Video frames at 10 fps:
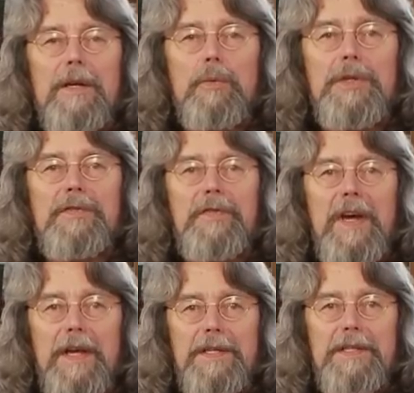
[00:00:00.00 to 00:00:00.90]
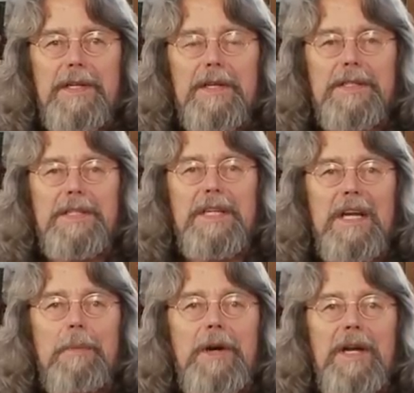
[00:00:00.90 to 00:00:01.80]
was first to
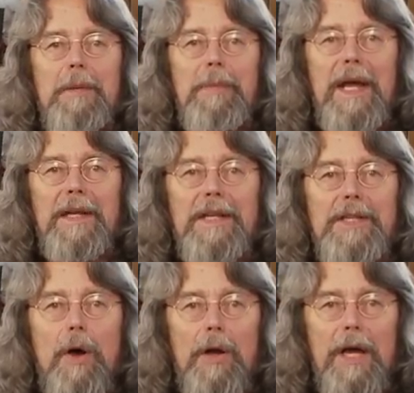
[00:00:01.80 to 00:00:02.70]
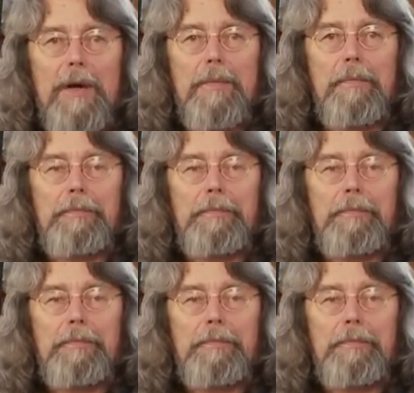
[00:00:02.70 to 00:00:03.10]
deliberately plane it hollow.